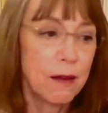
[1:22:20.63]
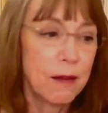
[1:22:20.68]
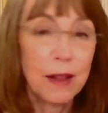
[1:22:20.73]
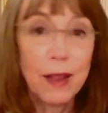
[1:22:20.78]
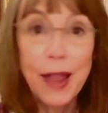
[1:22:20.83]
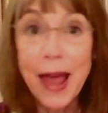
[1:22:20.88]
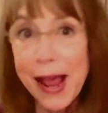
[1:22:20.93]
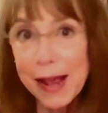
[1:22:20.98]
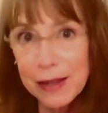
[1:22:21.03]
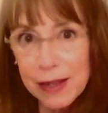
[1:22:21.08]

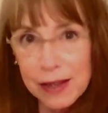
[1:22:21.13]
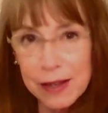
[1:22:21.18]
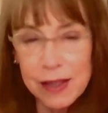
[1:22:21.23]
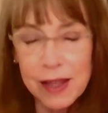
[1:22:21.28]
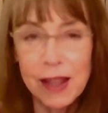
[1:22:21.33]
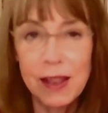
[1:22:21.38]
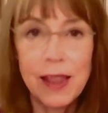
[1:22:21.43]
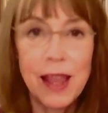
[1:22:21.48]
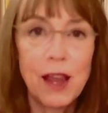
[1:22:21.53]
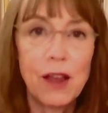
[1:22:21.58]
classes
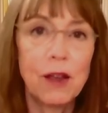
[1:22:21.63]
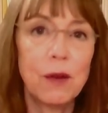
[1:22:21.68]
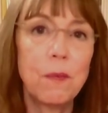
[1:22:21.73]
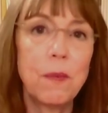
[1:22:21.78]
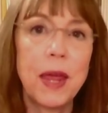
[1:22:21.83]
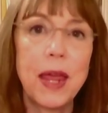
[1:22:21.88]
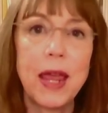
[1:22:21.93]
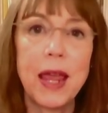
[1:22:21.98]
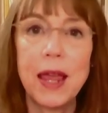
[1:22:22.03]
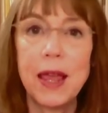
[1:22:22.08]
that they could
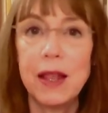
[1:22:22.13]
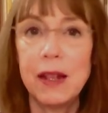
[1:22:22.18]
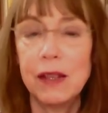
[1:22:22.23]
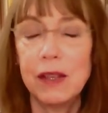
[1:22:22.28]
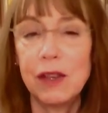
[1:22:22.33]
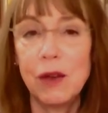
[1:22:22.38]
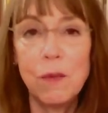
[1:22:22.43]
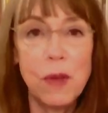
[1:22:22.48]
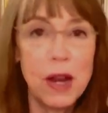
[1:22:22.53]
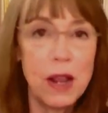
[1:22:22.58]
be in
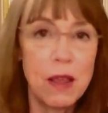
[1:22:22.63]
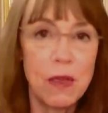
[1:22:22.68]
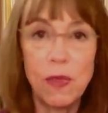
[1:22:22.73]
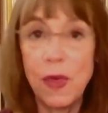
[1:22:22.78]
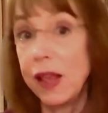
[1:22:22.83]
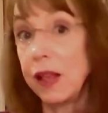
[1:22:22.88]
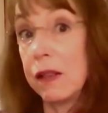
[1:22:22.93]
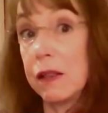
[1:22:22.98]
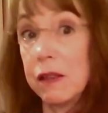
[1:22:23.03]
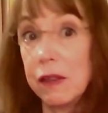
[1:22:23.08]
so many
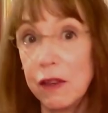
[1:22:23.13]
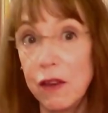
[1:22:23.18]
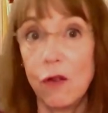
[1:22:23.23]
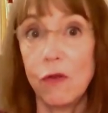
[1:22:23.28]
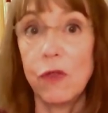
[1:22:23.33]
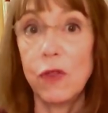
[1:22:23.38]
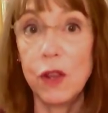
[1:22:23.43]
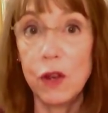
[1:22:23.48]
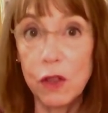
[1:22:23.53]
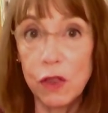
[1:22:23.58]
things you know
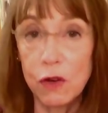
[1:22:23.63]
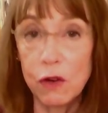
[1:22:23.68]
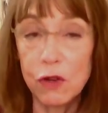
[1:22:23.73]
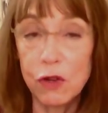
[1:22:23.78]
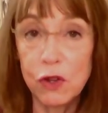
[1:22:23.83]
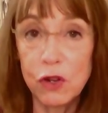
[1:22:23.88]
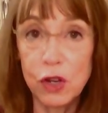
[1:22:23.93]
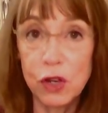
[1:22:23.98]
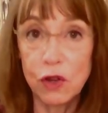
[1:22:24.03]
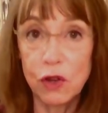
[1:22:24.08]
that
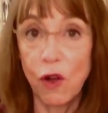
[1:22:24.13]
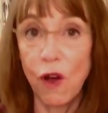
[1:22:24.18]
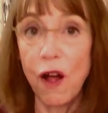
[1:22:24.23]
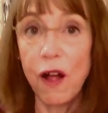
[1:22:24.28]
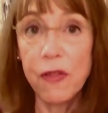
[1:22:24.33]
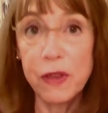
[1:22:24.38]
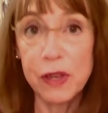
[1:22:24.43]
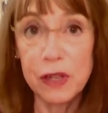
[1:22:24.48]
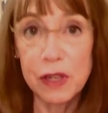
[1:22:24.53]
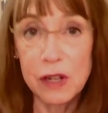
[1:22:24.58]
there's just
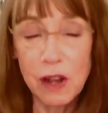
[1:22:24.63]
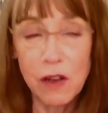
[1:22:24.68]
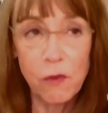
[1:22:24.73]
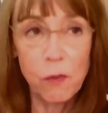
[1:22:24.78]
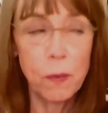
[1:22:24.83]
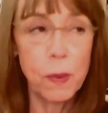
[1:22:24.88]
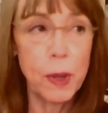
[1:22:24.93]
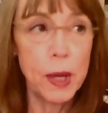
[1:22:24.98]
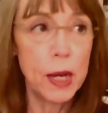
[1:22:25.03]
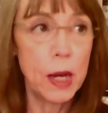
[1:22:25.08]
all this stuff
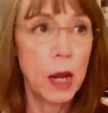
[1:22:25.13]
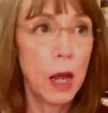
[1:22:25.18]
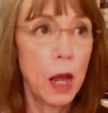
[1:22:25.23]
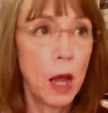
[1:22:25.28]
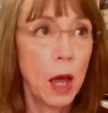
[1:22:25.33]
but